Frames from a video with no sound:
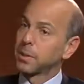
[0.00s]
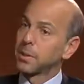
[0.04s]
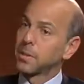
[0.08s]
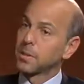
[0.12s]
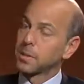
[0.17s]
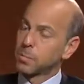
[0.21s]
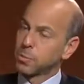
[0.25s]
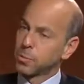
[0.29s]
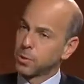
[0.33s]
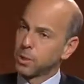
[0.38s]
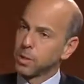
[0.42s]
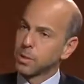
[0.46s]

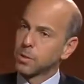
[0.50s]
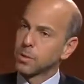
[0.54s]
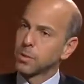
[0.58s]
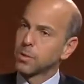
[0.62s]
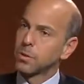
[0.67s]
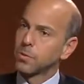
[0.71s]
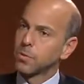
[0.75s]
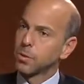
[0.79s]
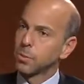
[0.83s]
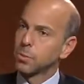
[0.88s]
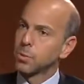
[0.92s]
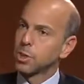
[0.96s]
it's
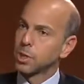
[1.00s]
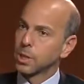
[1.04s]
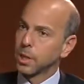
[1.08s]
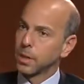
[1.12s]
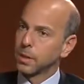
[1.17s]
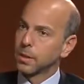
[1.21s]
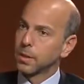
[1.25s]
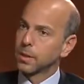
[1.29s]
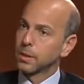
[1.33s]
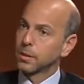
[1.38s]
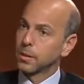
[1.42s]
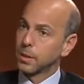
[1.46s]
pressure from
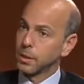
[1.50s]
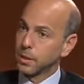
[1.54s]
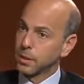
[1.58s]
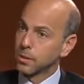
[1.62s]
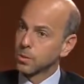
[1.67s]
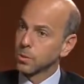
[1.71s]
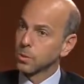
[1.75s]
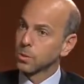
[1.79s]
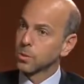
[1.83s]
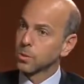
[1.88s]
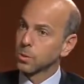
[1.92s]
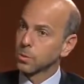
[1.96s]
China that
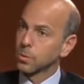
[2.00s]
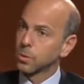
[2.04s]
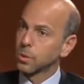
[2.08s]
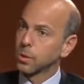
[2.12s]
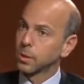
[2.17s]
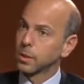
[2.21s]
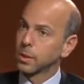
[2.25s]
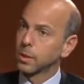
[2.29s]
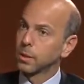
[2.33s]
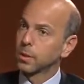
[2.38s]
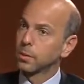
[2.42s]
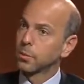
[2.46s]
is also
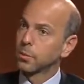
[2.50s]
working?